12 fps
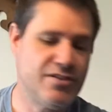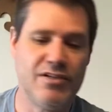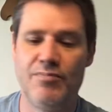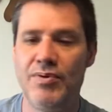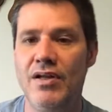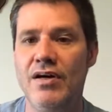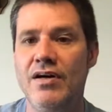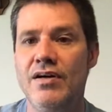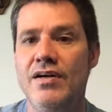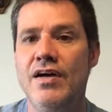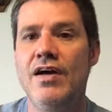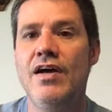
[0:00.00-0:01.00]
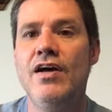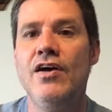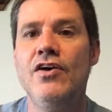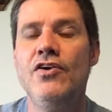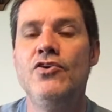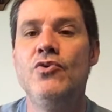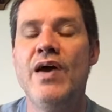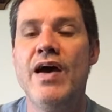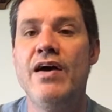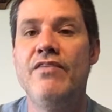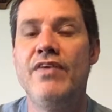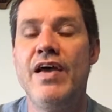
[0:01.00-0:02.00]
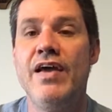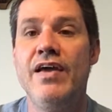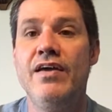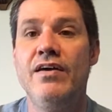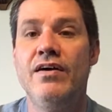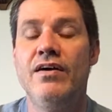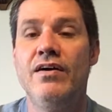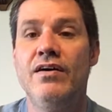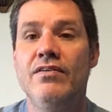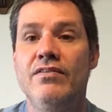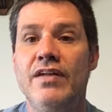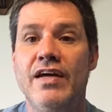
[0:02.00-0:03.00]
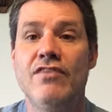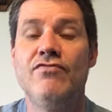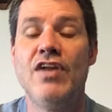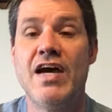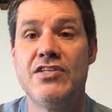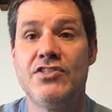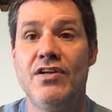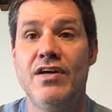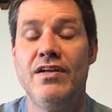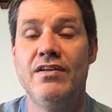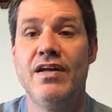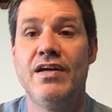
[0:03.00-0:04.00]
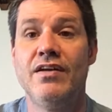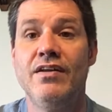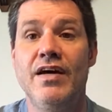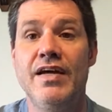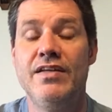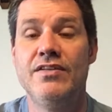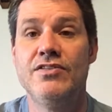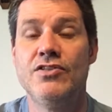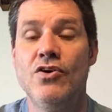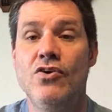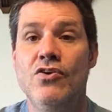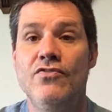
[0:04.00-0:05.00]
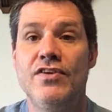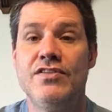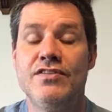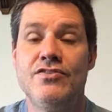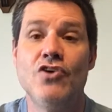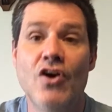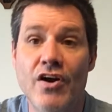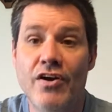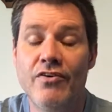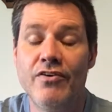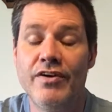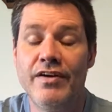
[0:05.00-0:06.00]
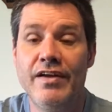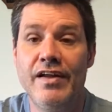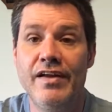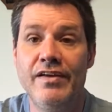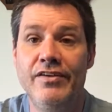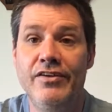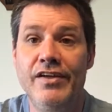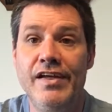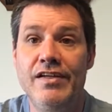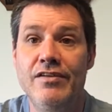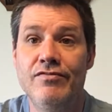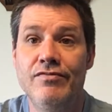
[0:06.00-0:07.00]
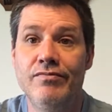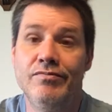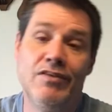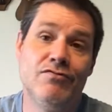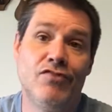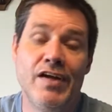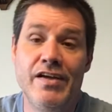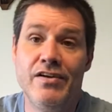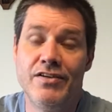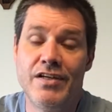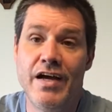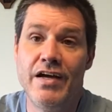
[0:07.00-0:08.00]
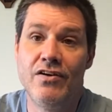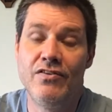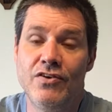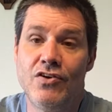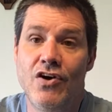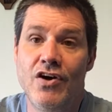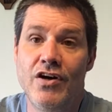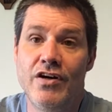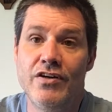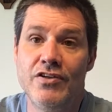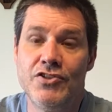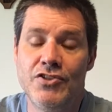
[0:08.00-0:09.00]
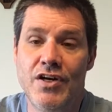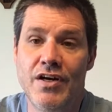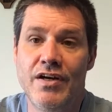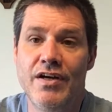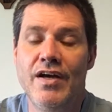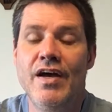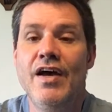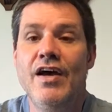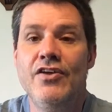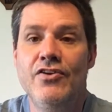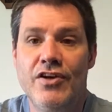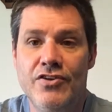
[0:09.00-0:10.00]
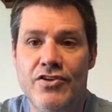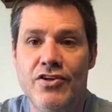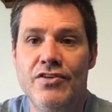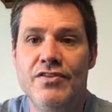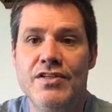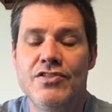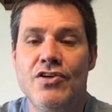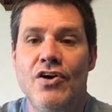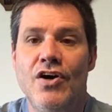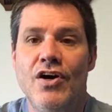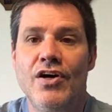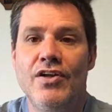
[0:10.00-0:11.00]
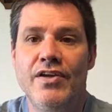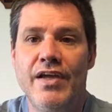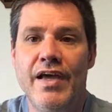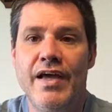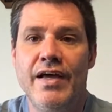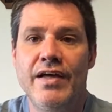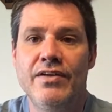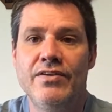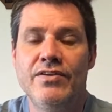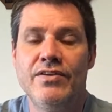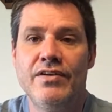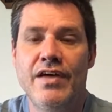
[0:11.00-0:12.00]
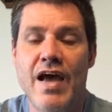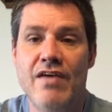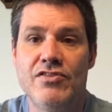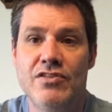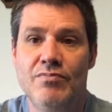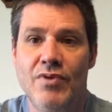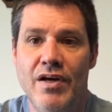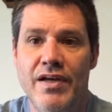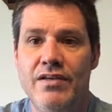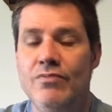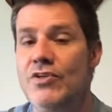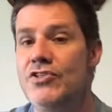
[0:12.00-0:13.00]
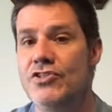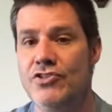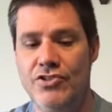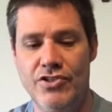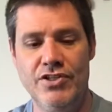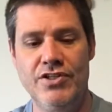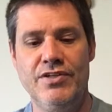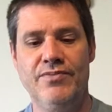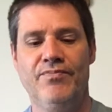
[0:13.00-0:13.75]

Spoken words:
to the plug, you have a like a flashlight, like a light. So if it's dark and you need to inflate your tire car or truck, you can turn this on and have some light, which is good.